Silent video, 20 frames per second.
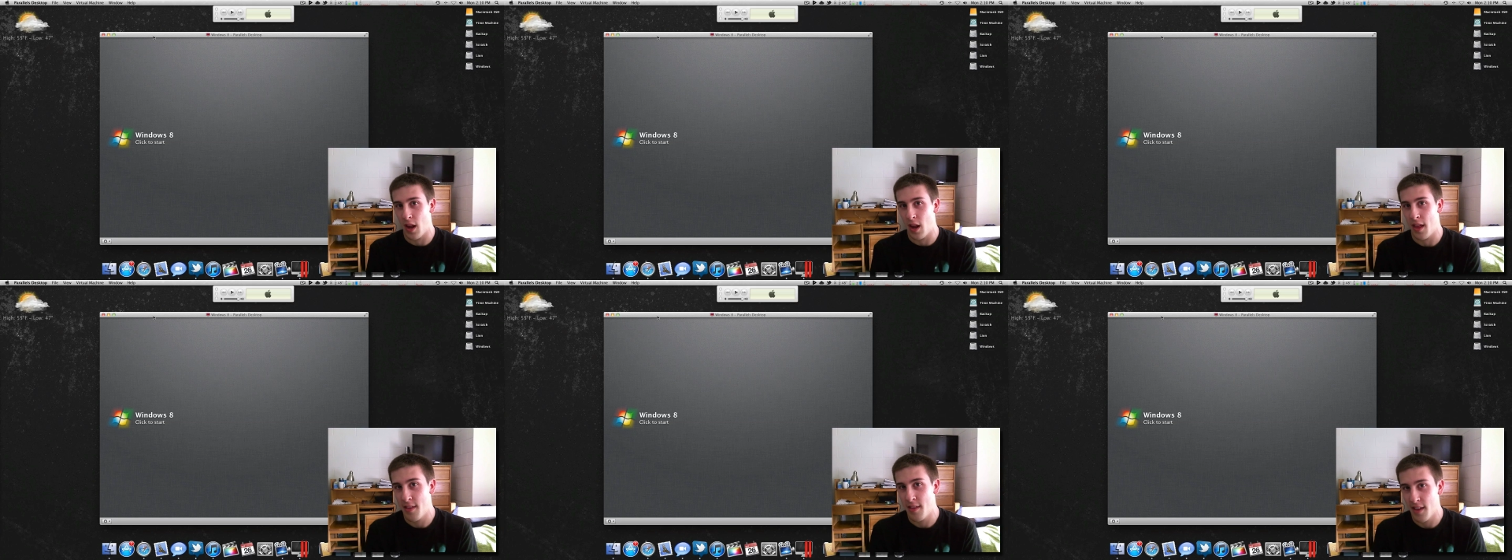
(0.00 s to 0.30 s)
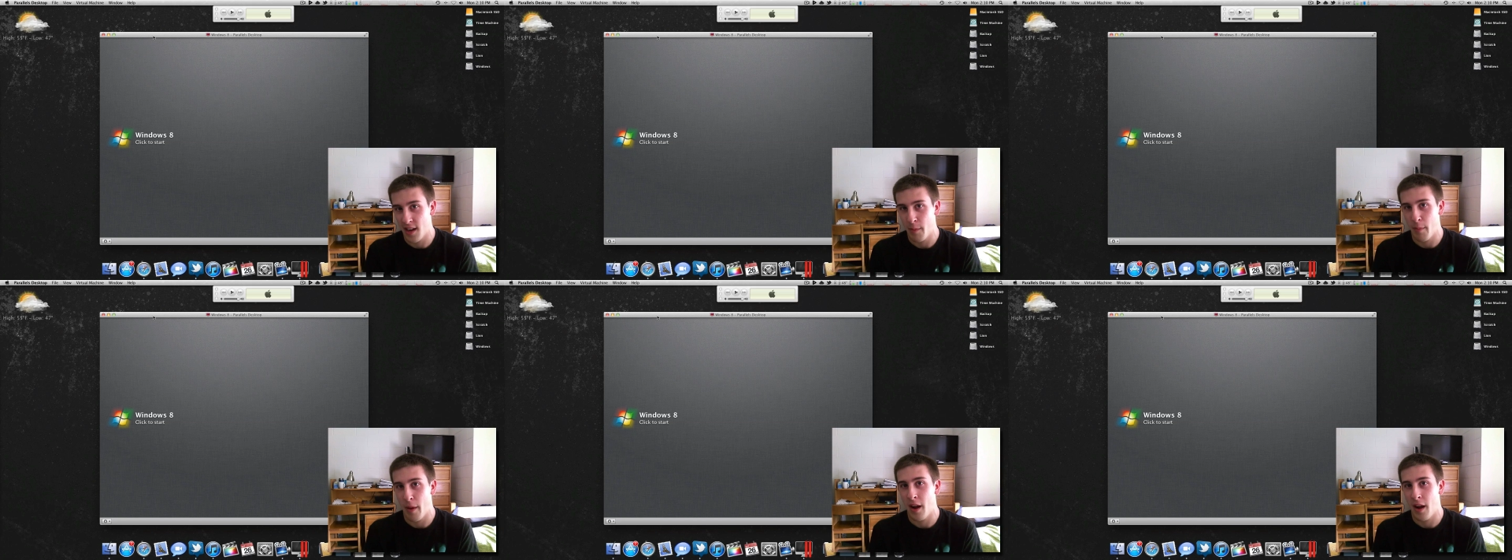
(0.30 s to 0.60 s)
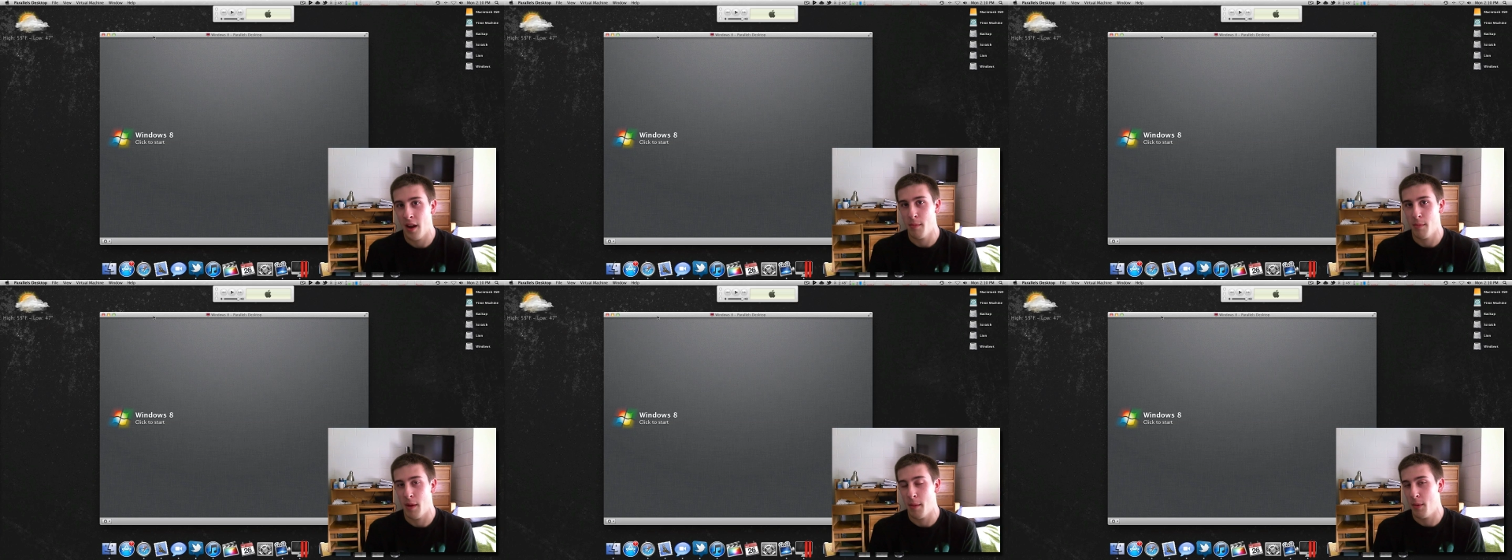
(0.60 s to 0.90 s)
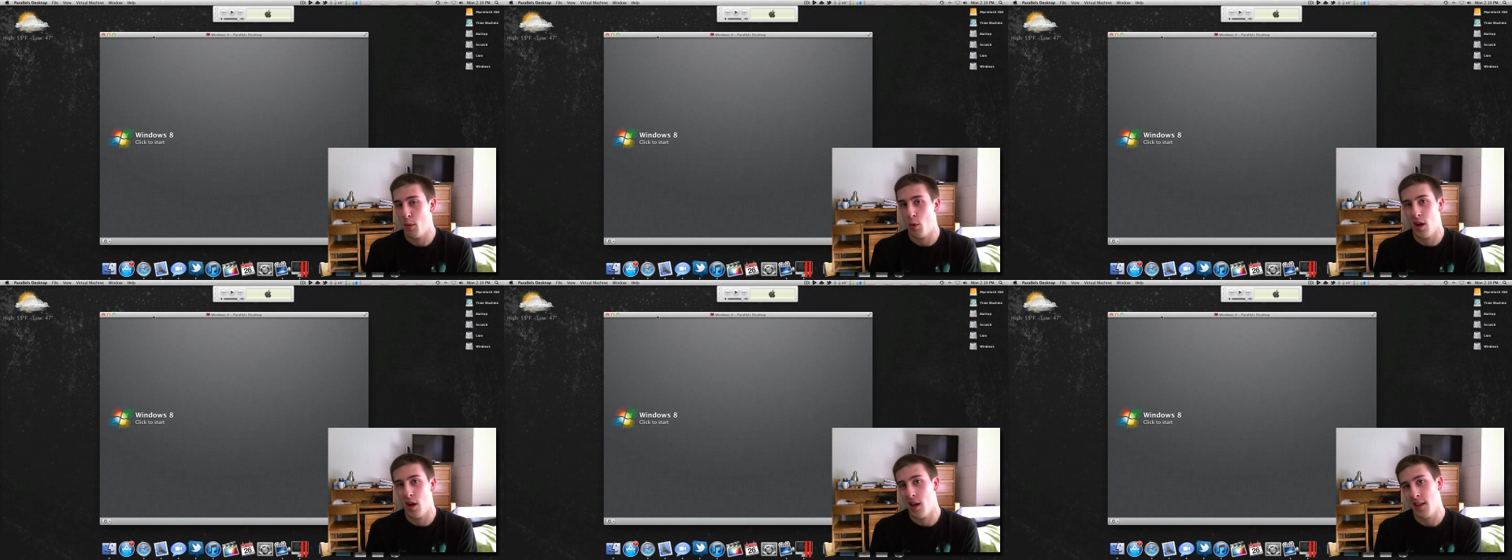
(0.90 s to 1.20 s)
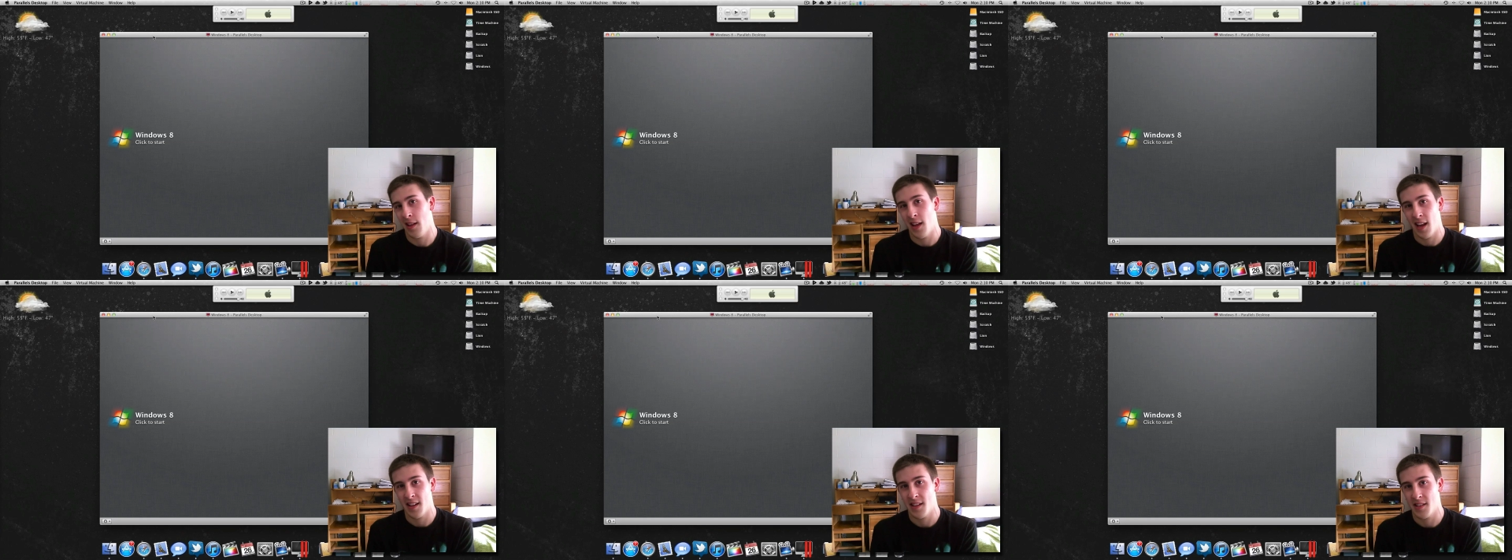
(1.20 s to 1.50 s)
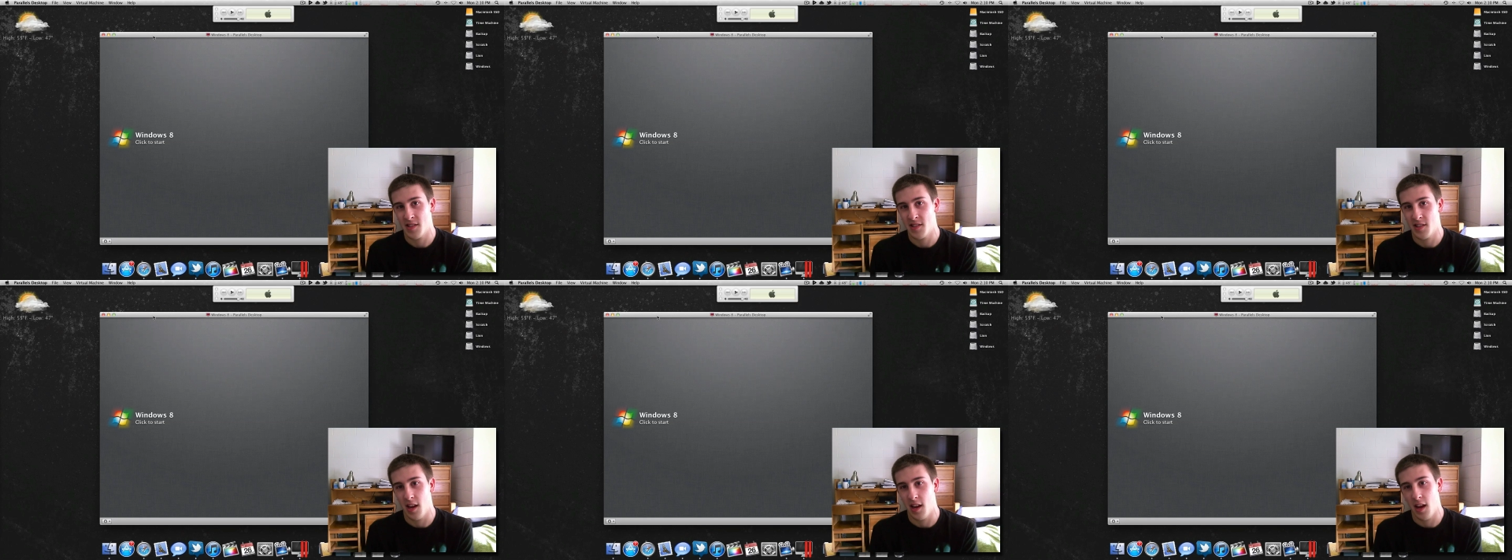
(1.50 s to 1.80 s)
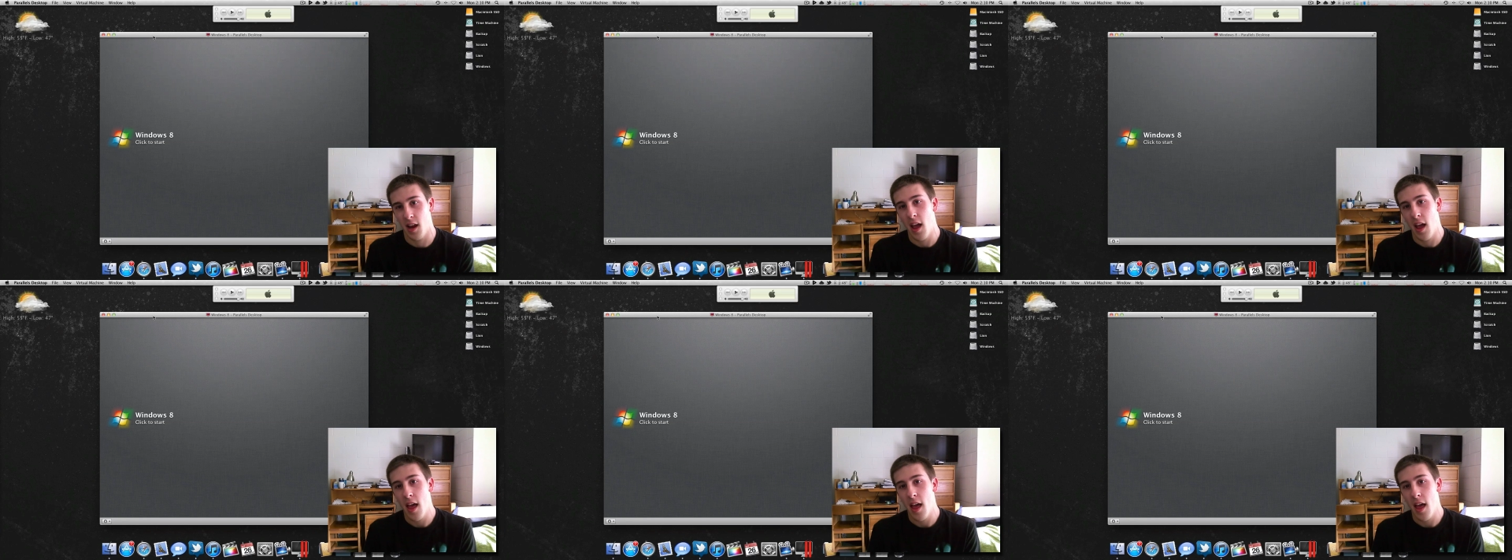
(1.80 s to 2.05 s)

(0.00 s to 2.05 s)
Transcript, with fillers: I think about it, maybe what I'd like to see,